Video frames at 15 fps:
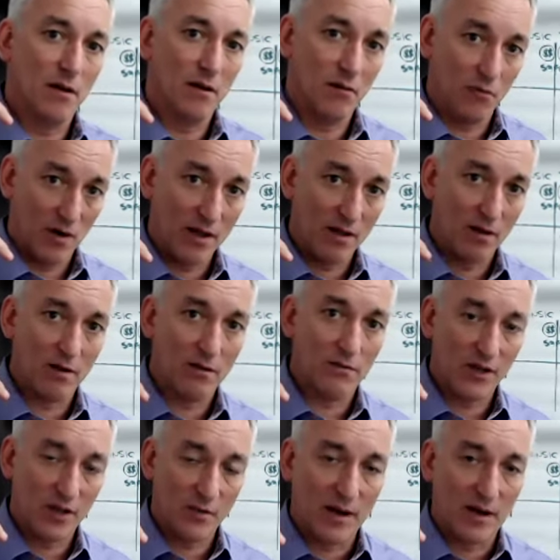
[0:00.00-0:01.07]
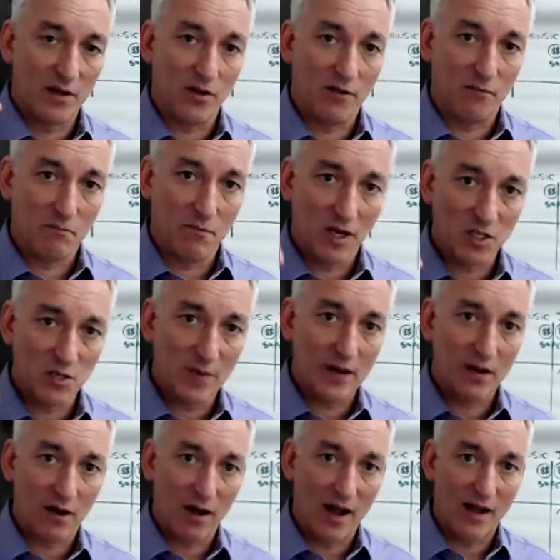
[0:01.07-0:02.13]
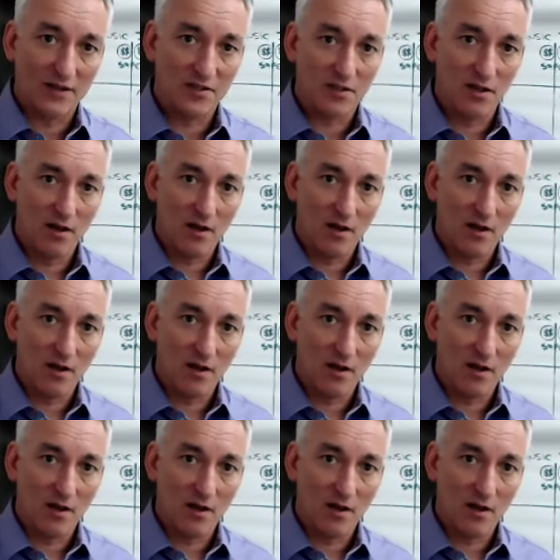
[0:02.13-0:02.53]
right? Think about it. You have much better odds